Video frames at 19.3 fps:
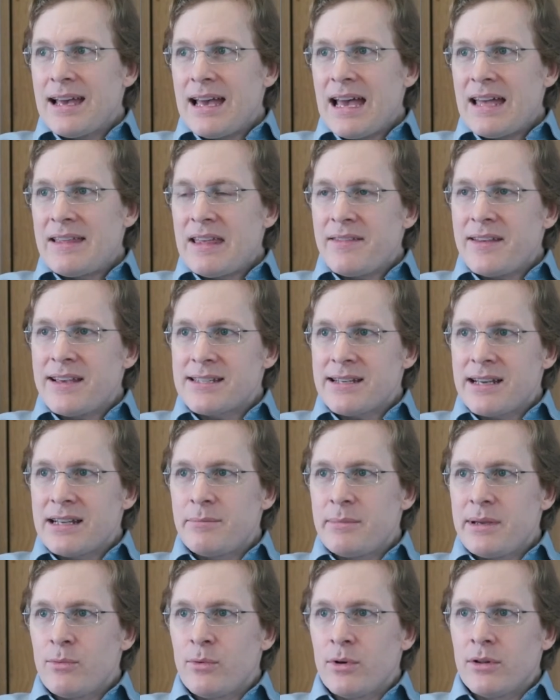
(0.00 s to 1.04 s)
And then they say to
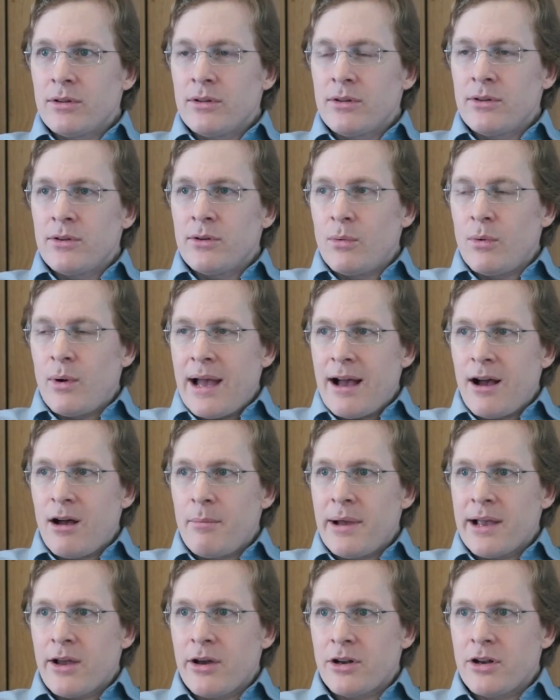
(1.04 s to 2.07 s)
me, well, how
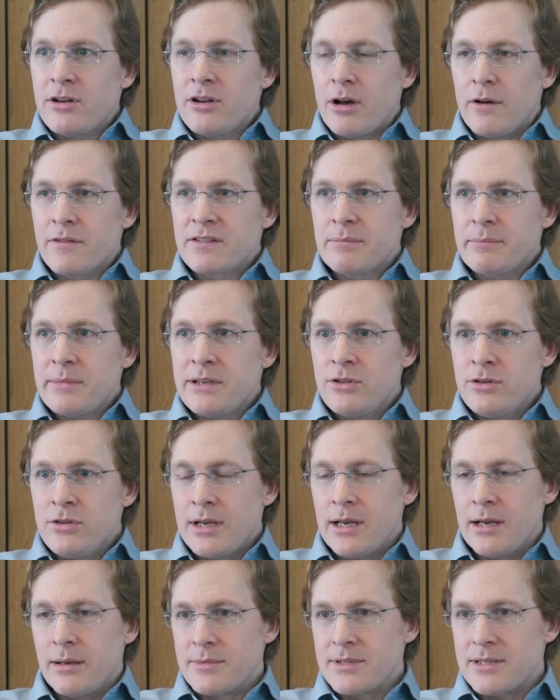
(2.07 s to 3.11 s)
am I going to know if something new
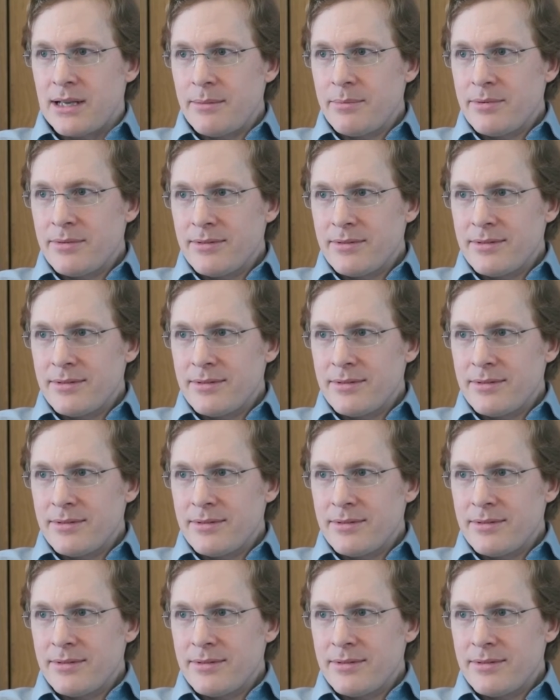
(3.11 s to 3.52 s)
comes up?